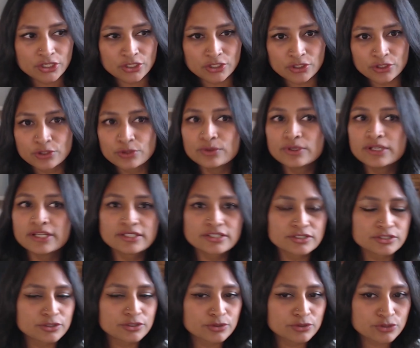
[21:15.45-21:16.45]
you need to
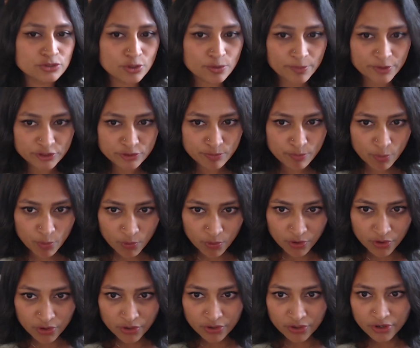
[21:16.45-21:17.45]
do so much
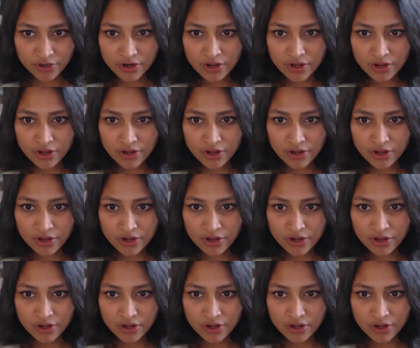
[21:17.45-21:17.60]
more